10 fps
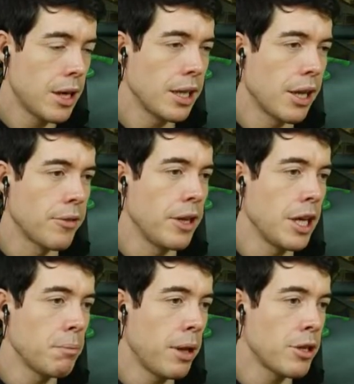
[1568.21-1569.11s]
I don't think
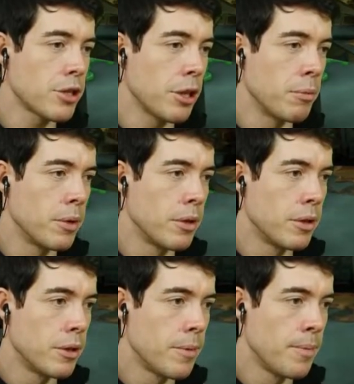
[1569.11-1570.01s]
you can plunge them.
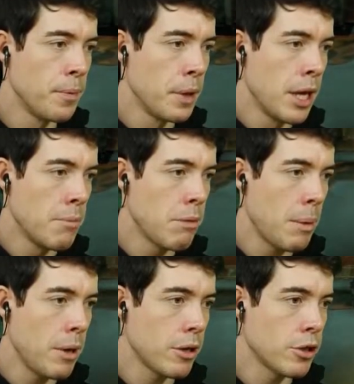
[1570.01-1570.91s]

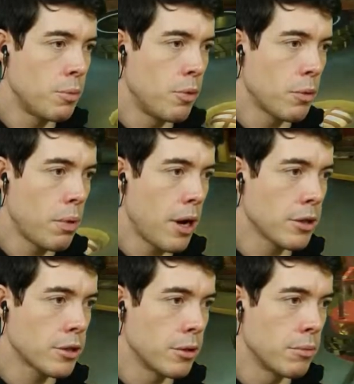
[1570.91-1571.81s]
Maybe I can just walk
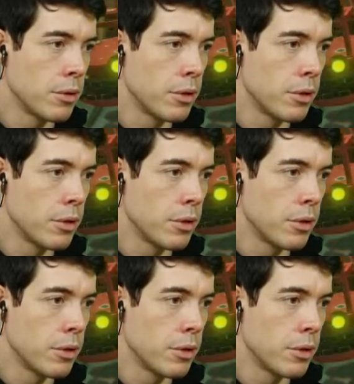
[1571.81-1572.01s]
past them.